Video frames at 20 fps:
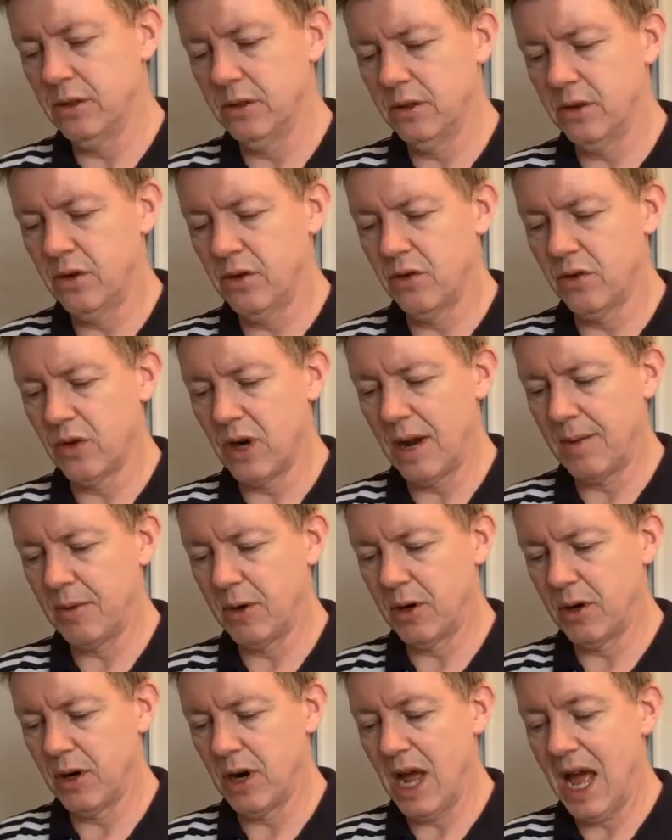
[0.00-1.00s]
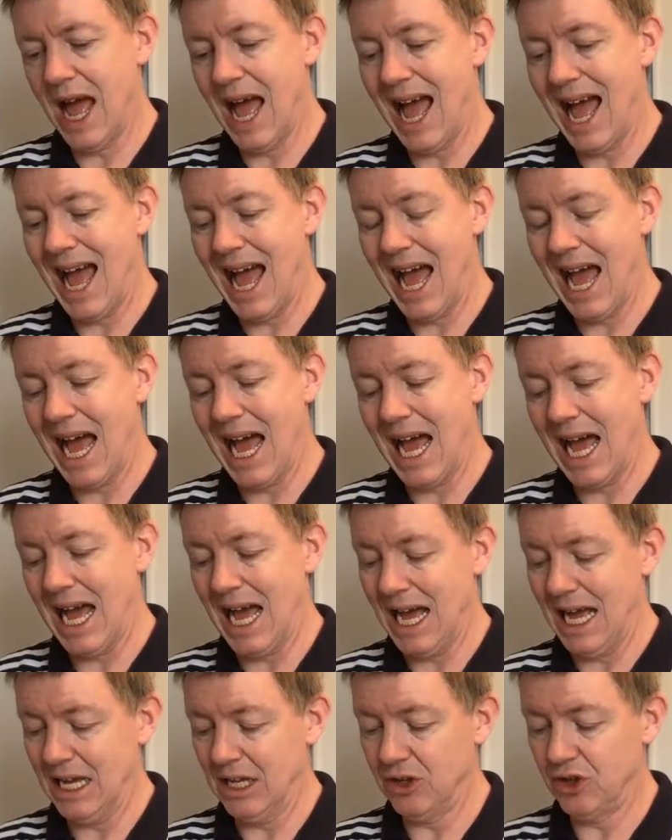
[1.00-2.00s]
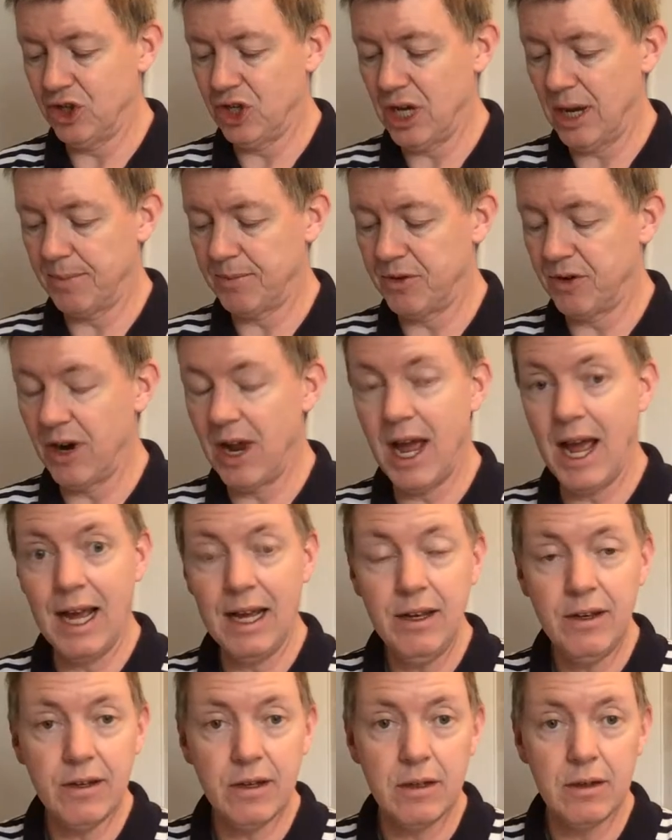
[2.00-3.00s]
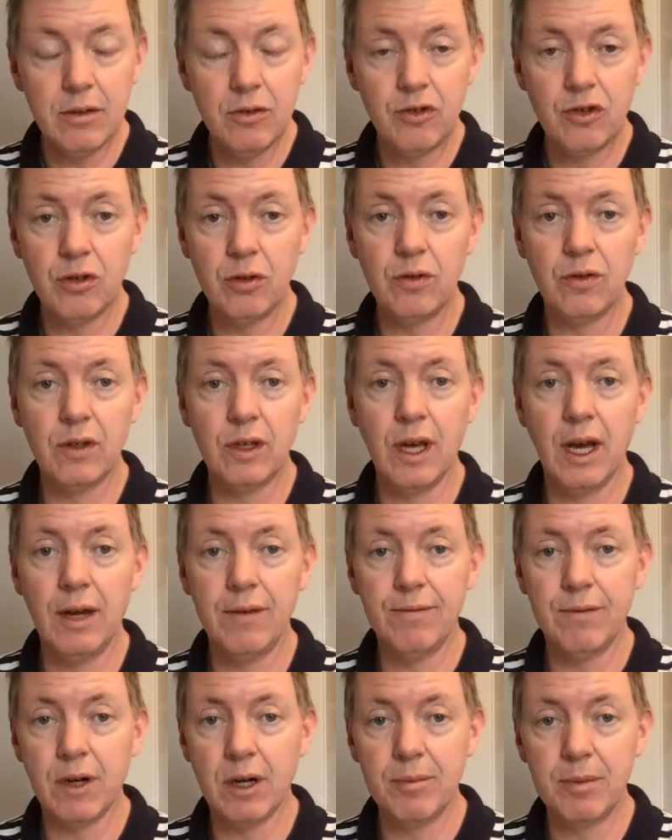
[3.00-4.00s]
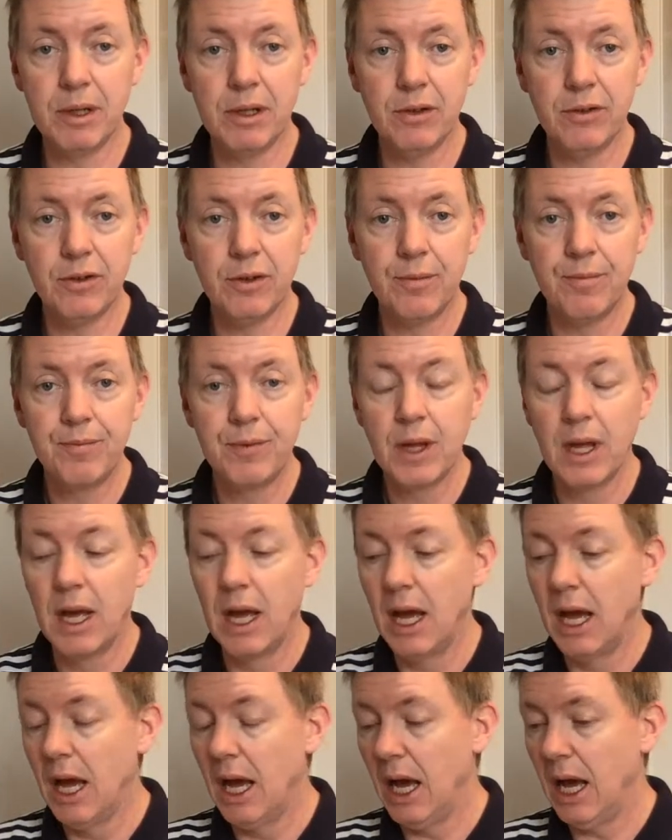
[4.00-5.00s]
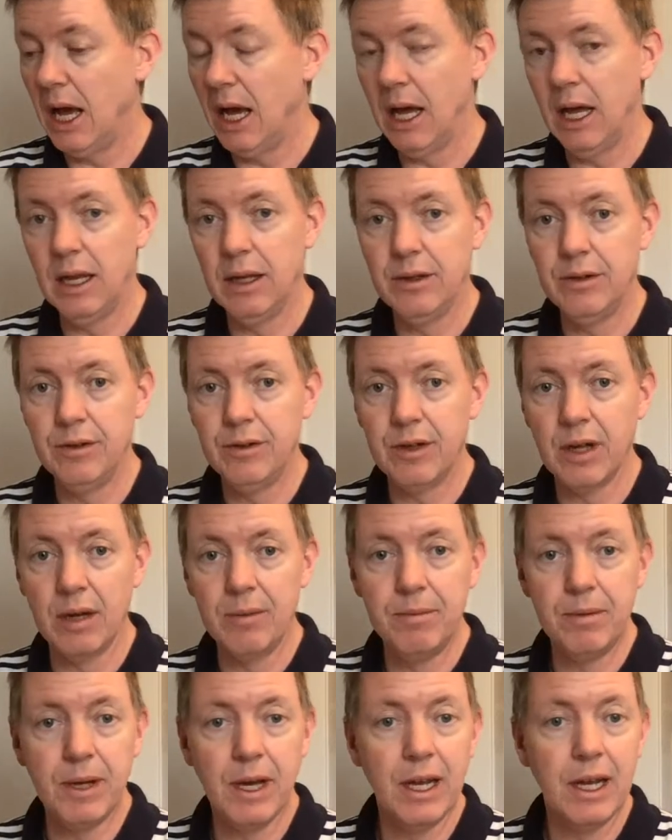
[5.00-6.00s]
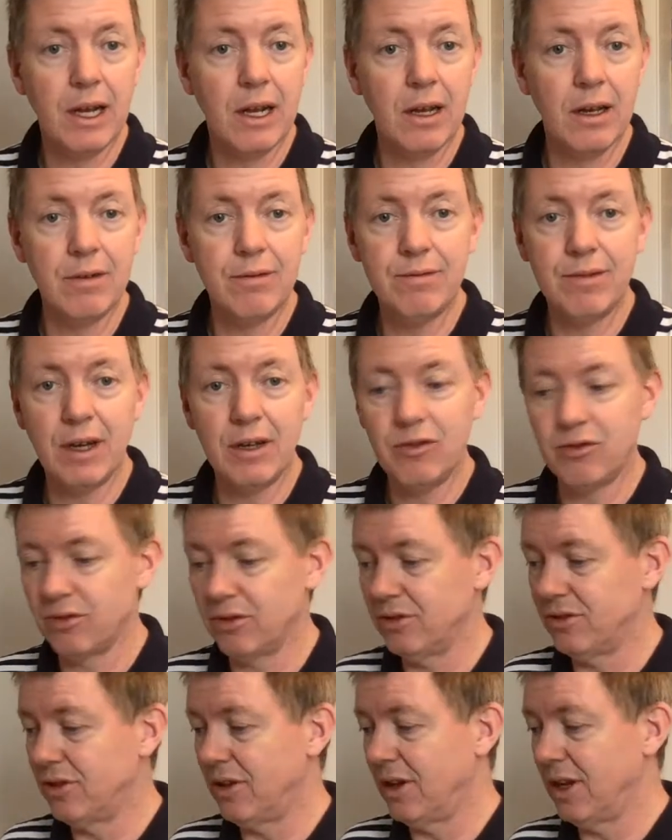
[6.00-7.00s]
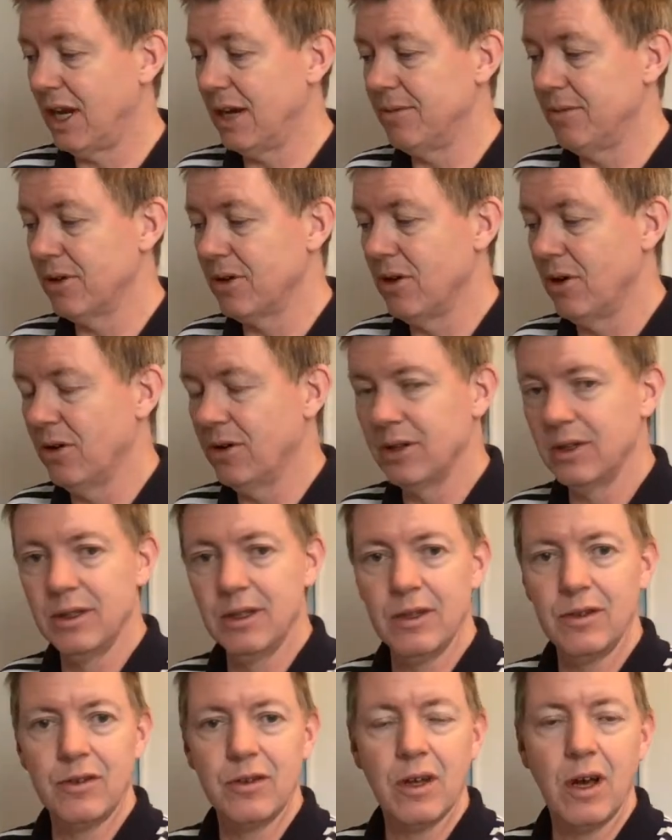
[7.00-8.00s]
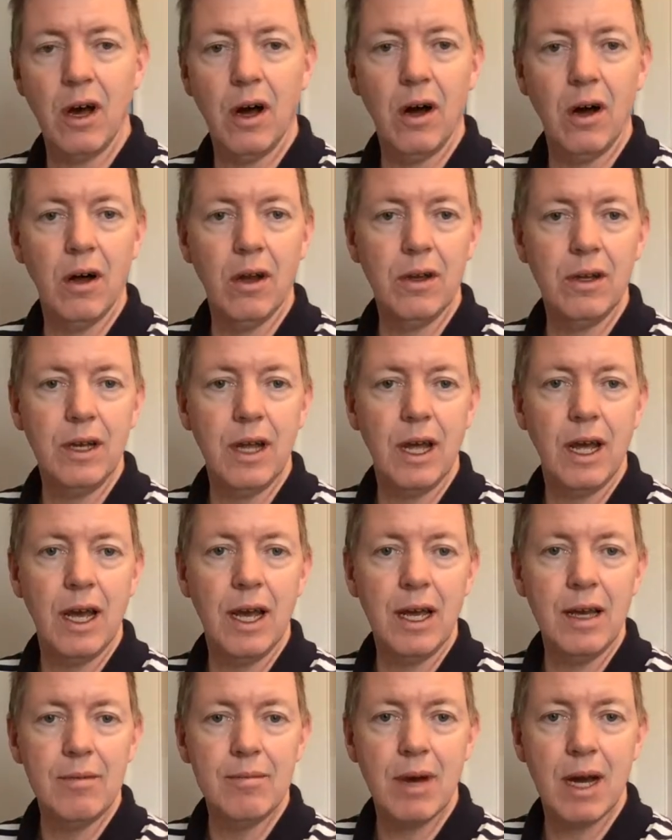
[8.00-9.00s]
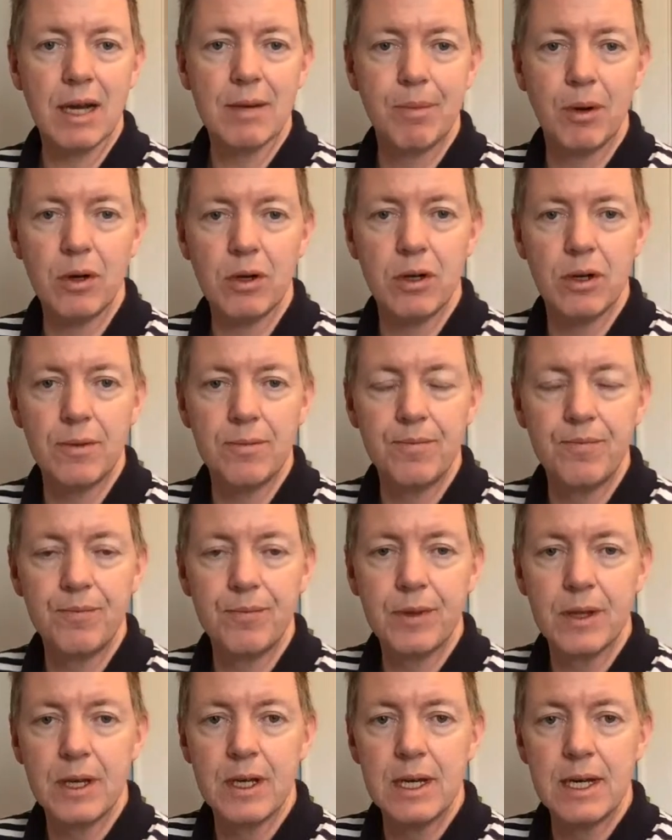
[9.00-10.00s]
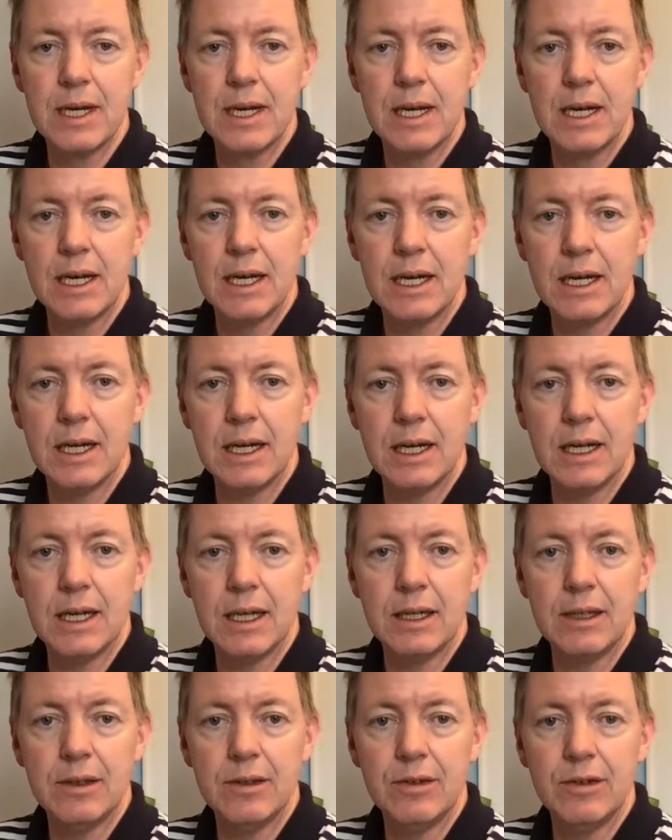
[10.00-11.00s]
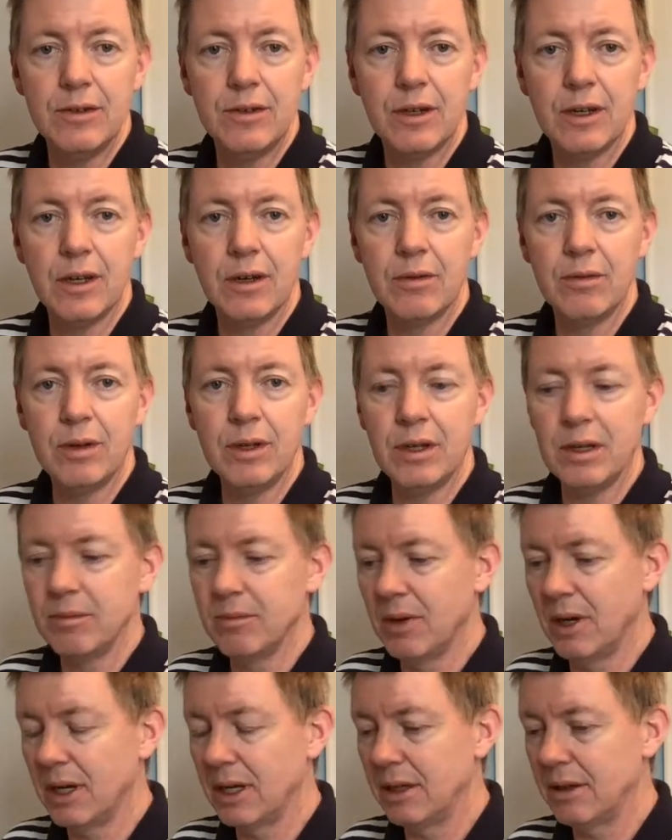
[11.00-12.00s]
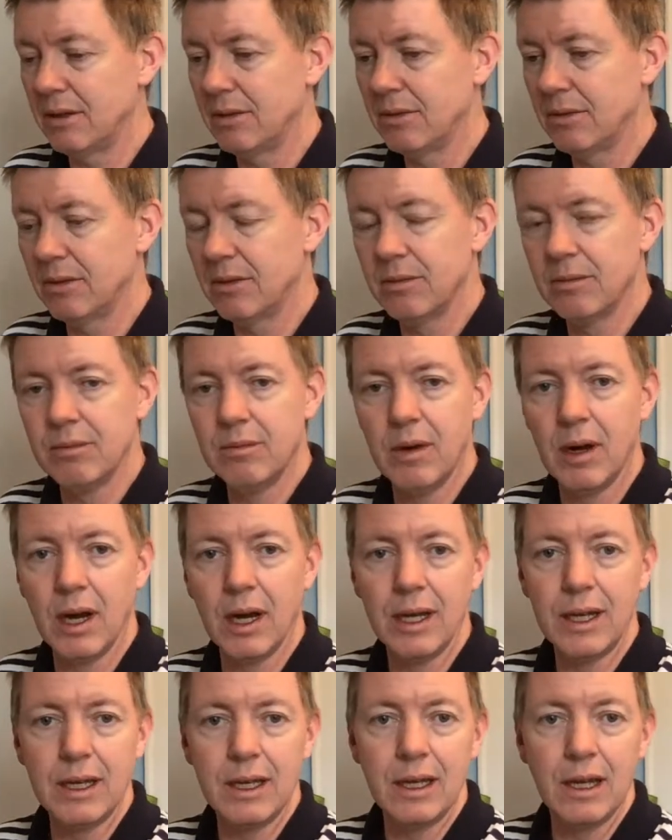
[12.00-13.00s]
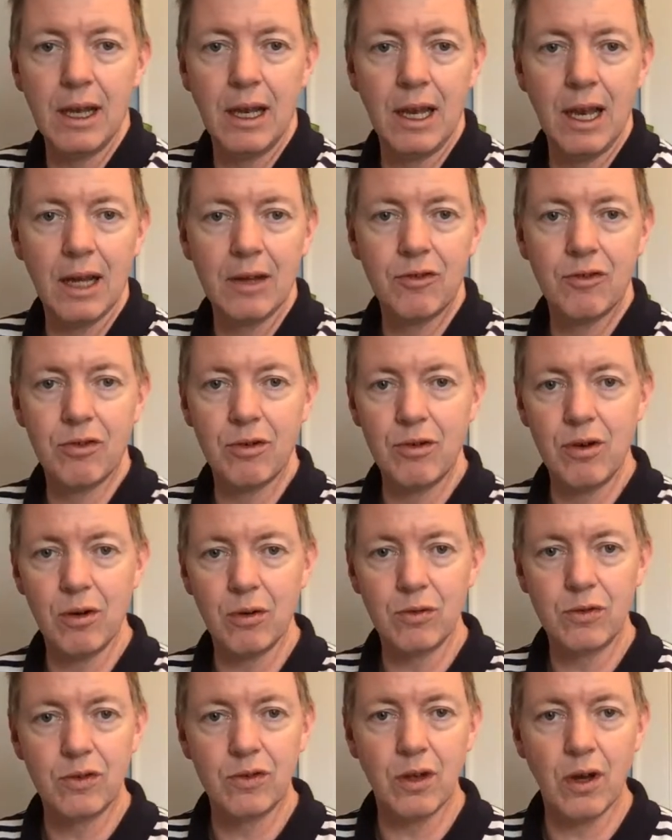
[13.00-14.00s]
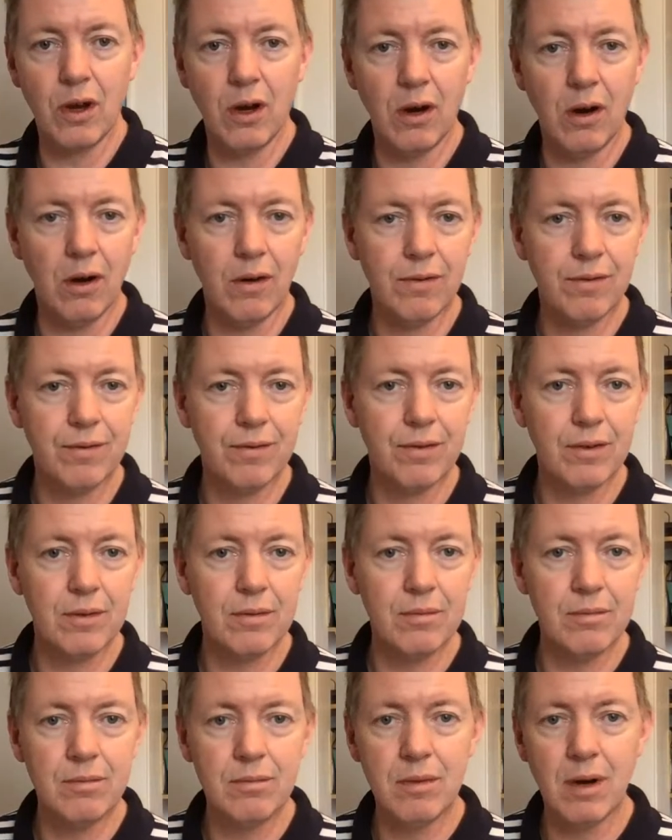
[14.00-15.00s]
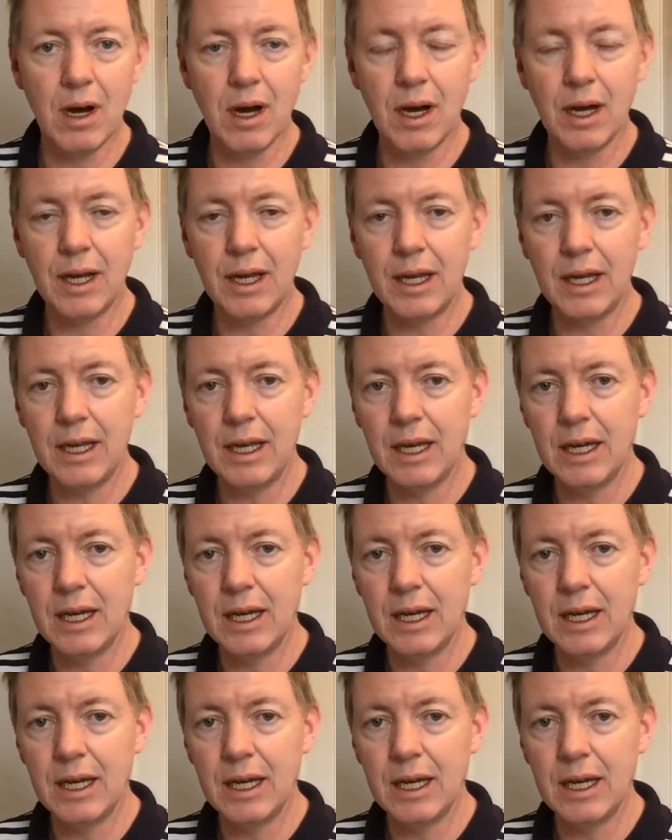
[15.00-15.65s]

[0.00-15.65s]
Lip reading: grammar, chapter 8, choosing adverbials. And I'm doing a little adventurous today. I'm recording this on a MacBook and reading my lecture notes off my